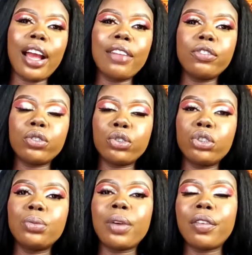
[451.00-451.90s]
have
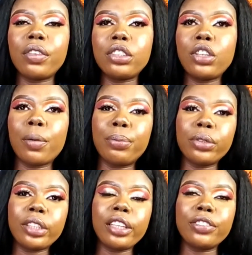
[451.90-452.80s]
YouTube, you have already
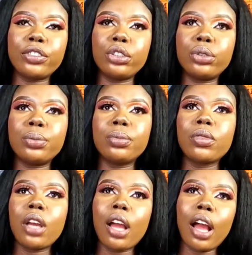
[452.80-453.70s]
uploaded a video.
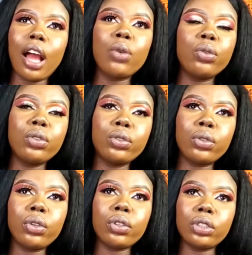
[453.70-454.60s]
How will you
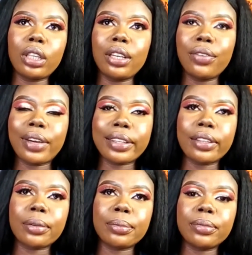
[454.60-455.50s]
grow your channel right
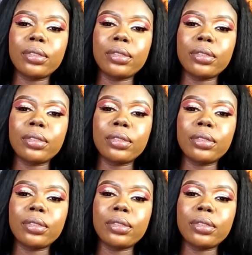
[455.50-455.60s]
now?